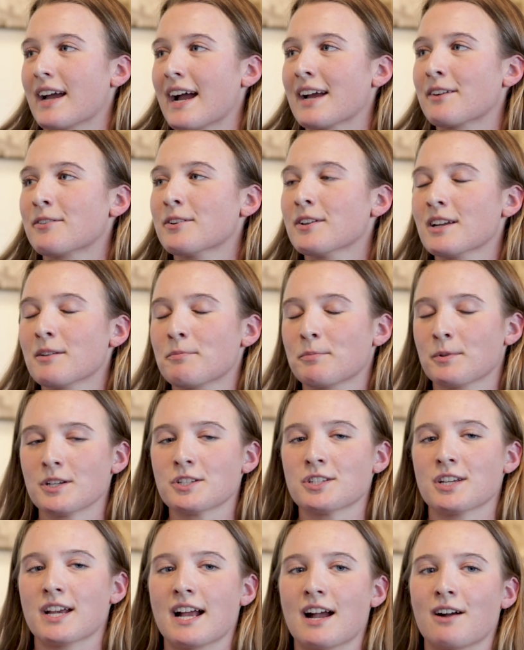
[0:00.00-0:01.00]
I really
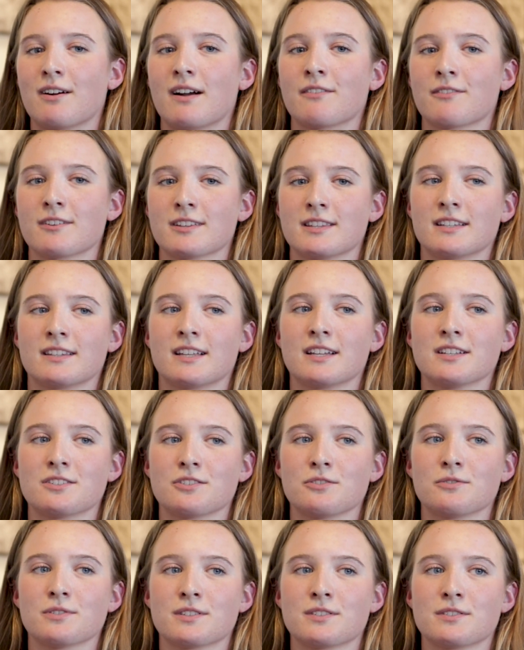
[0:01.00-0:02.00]
appreciate how everything they
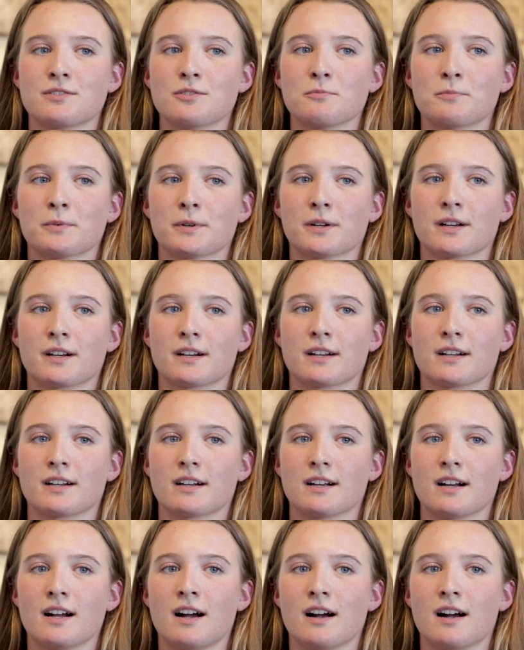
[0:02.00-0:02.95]
do is super